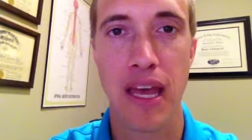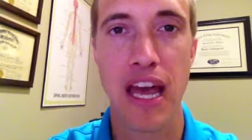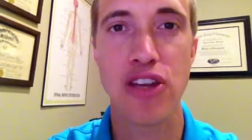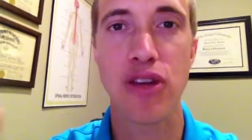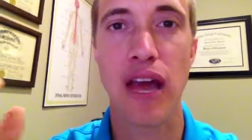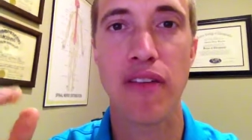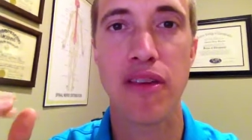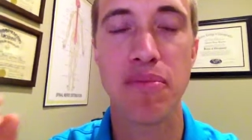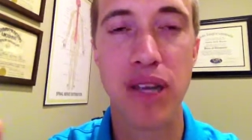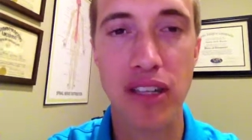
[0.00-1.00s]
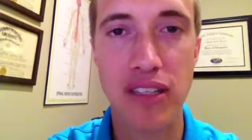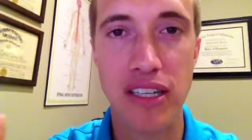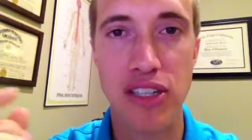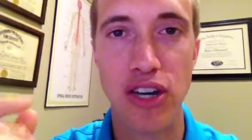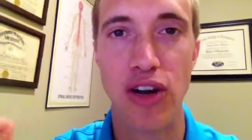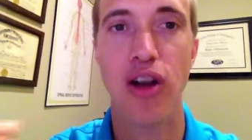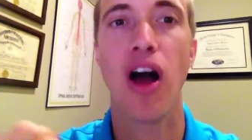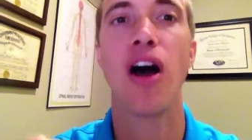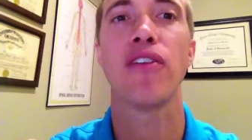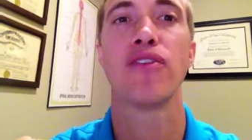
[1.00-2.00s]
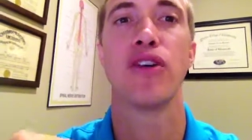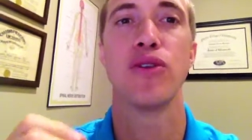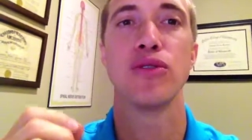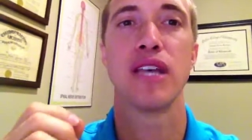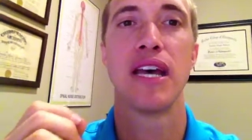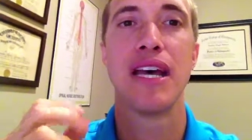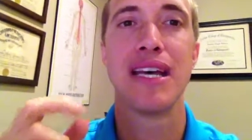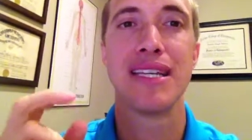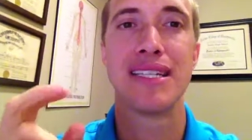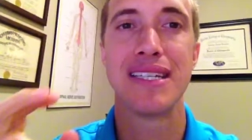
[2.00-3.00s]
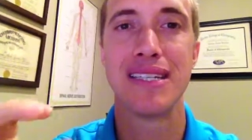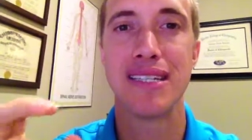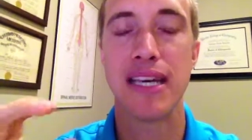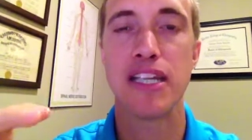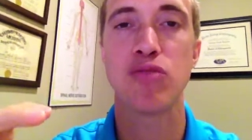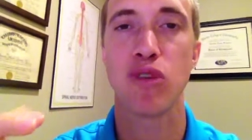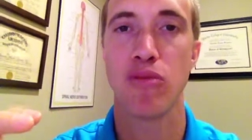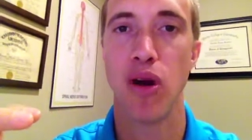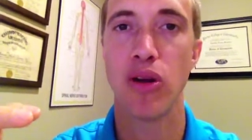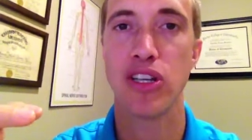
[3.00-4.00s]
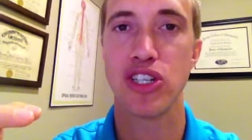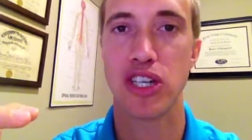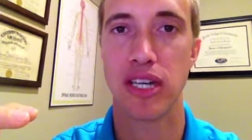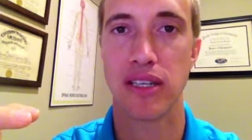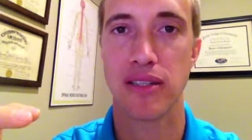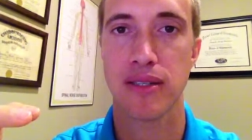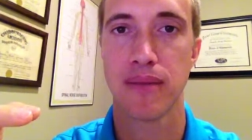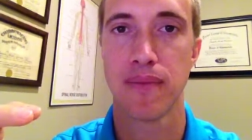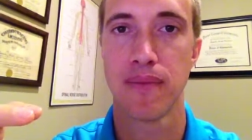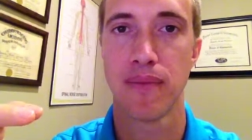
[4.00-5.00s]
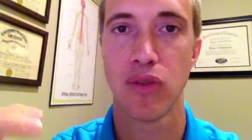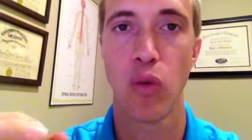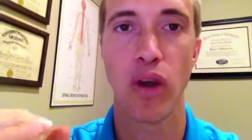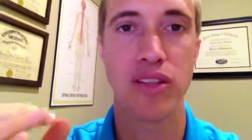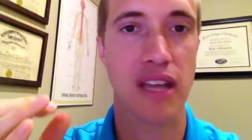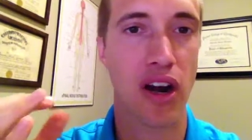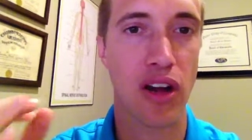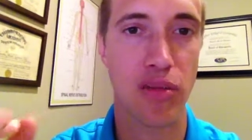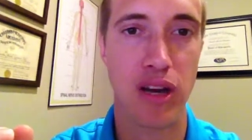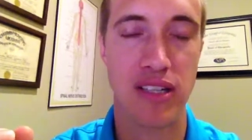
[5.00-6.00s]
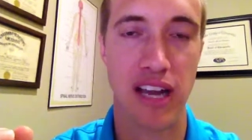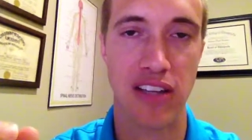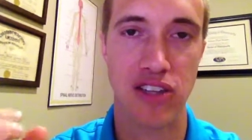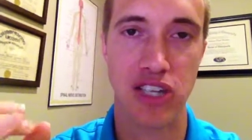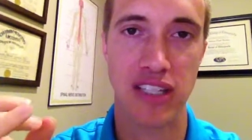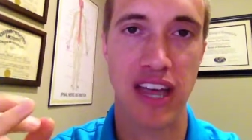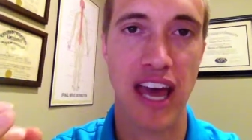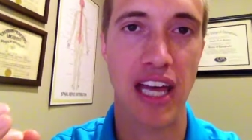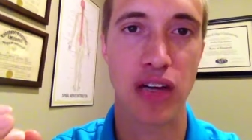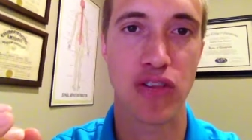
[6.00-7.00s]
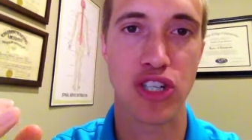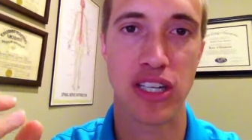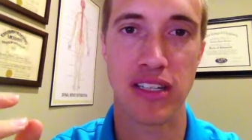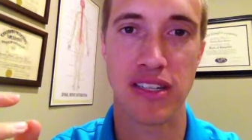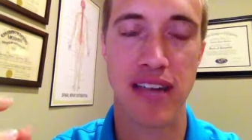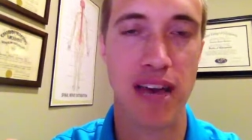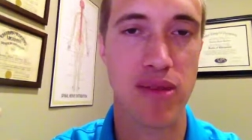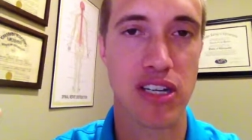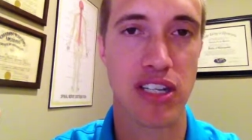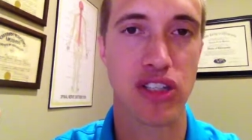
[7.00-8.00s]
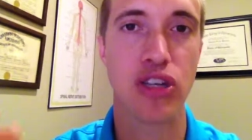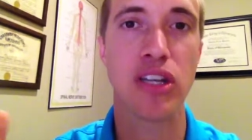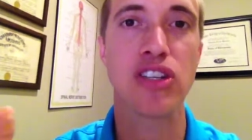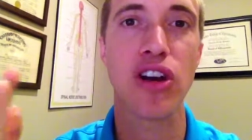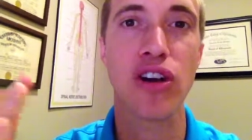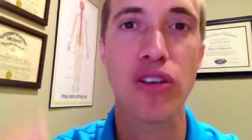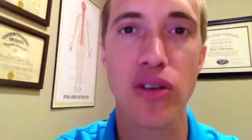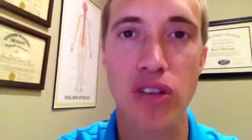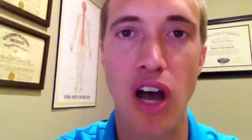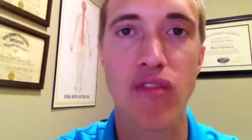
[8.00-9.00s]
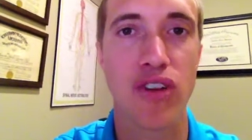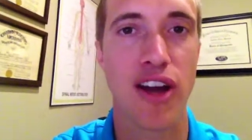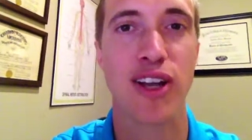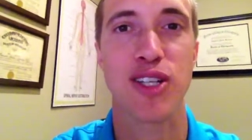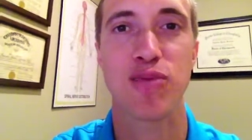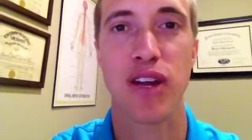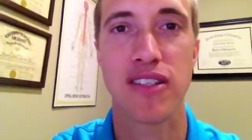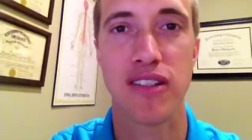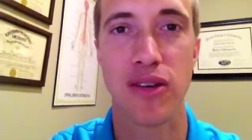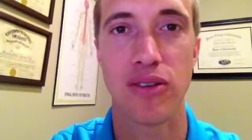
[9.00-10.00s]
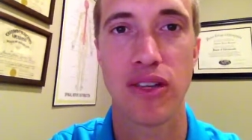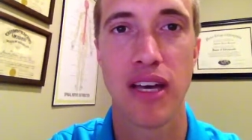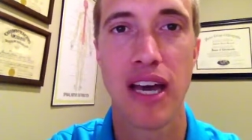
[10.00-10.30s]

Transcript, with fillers: And you can have the ability to turn off those disease promoting genes, the ones that are the breast cancer genes, the hangover genes, the diabetes gene. You can turn those off or not express those.